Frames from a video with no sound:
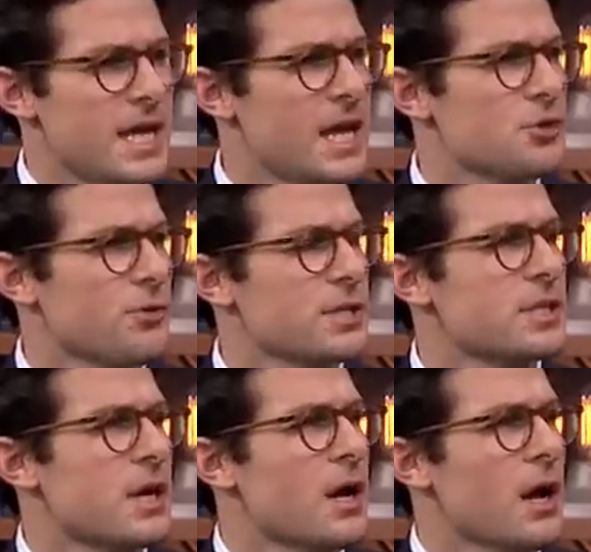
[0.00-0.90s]

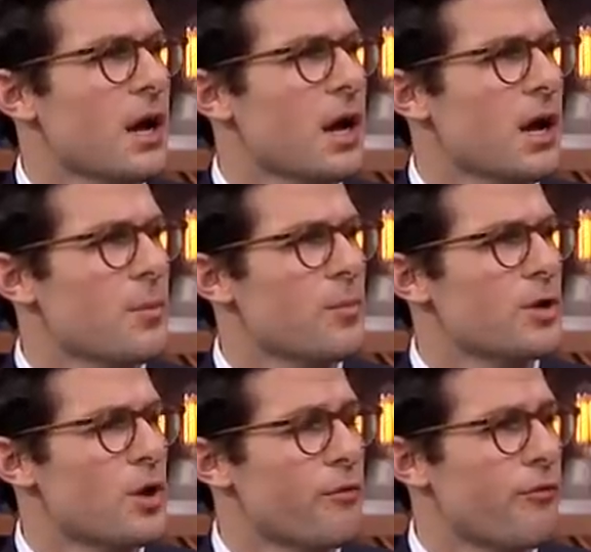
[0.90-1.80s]
dangerous, for
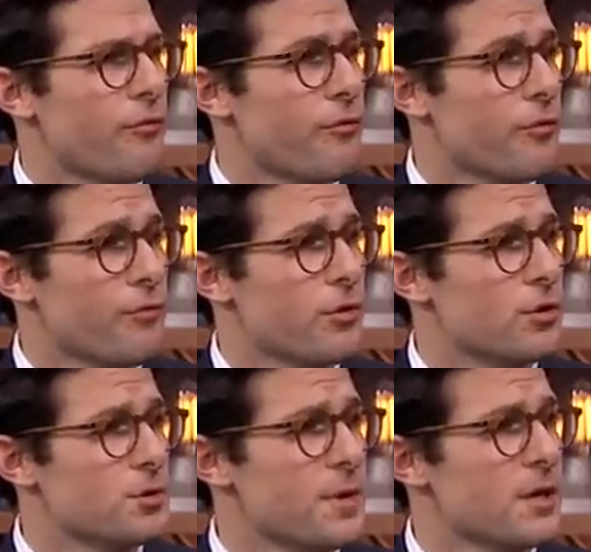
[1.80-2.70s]
the
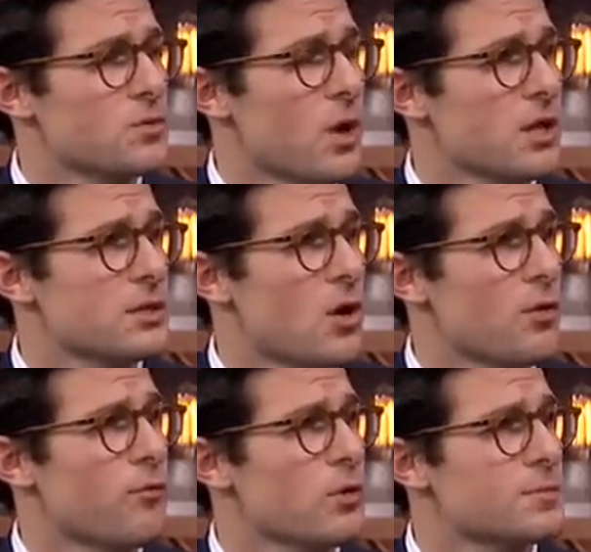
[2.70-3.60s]
news media as well as law
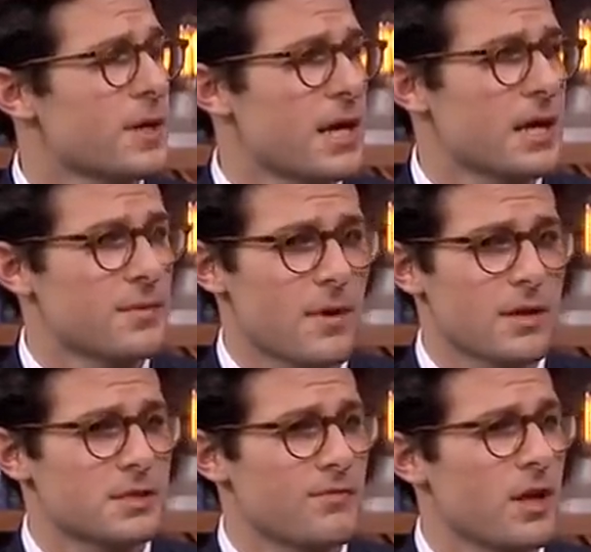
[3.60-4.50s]
enforcement and
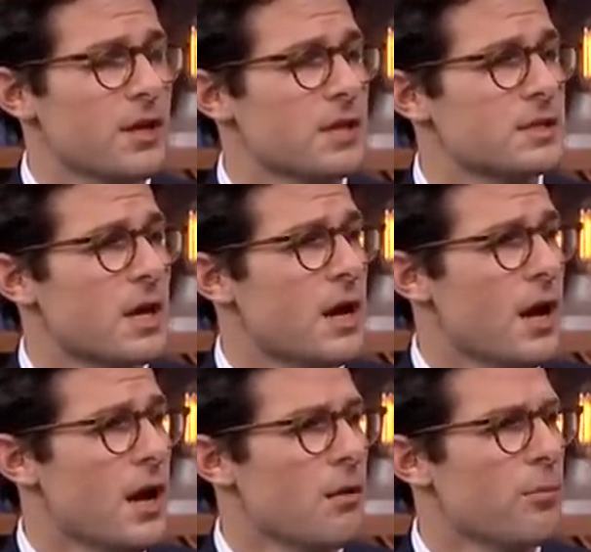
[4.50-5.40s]
civilians.
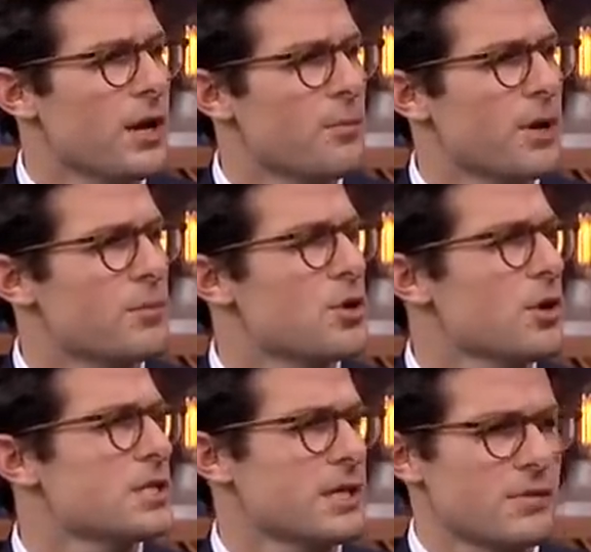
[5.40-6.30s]
But I'm
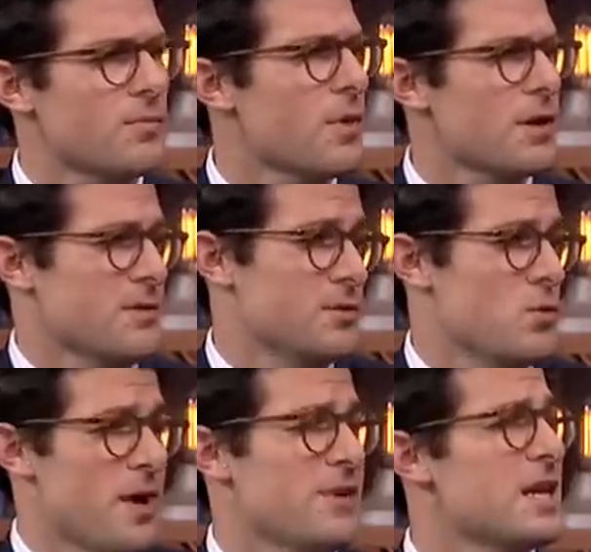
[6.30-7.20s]
curious, do
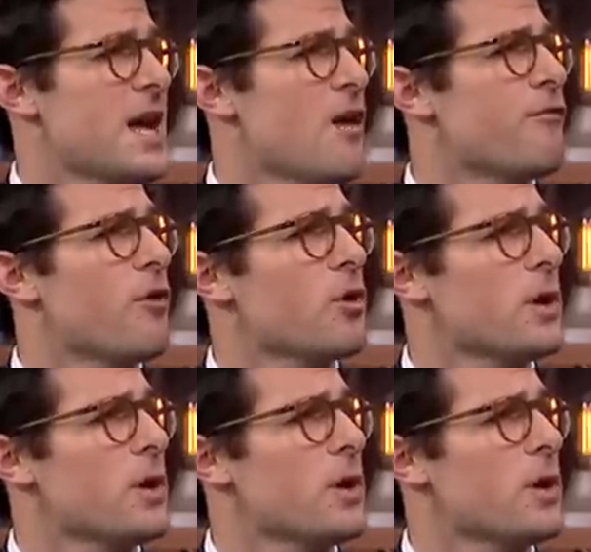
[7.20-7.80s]
we have any idea how far